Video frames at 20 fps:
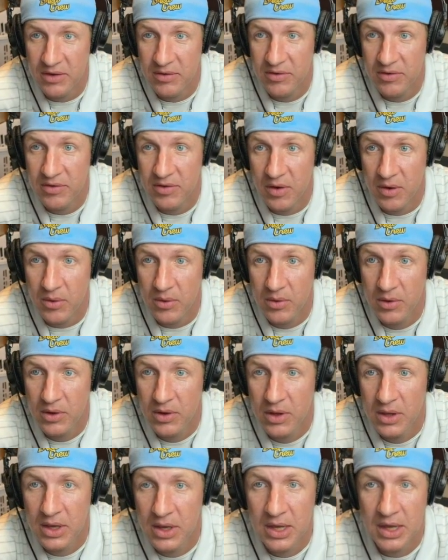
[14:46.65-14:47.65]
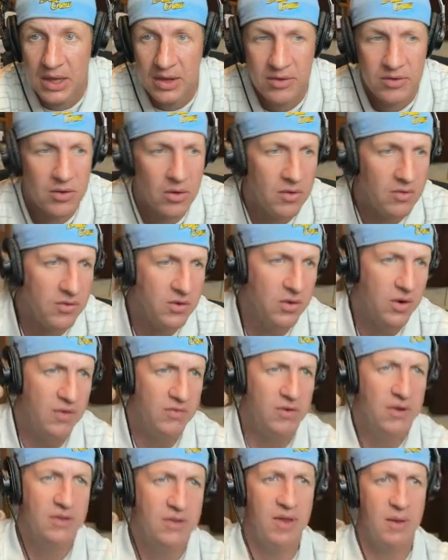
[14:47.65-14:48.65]
So let's go over to our
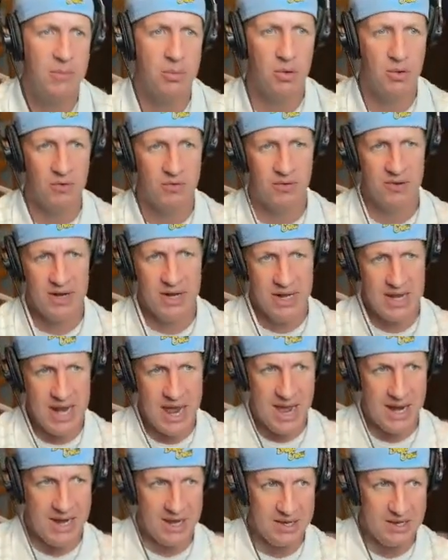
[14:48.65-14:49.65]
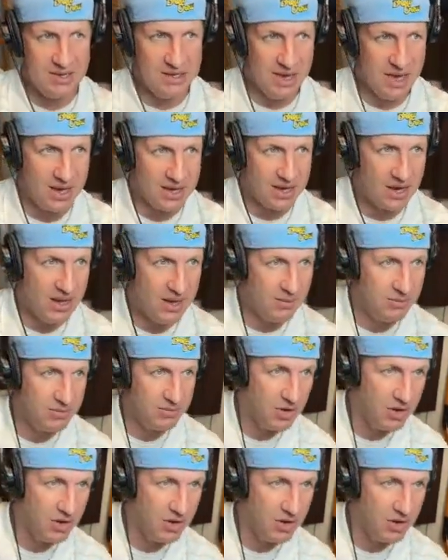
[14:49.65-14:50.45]
friends at BrewerFanatic.com.